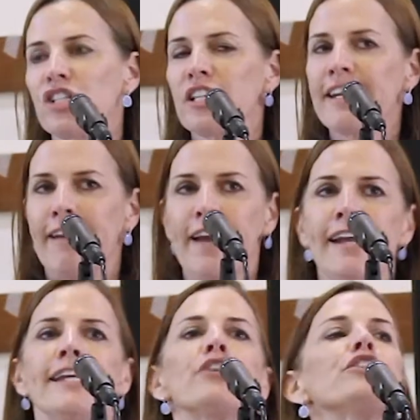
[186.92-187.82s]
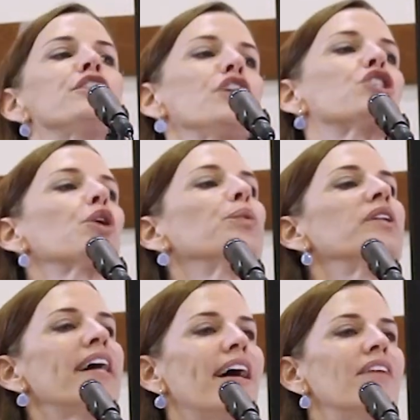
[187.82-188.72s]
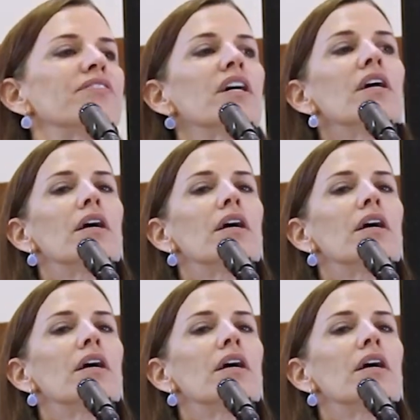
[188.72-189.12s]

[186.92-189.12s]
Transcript: just like any good teacher will have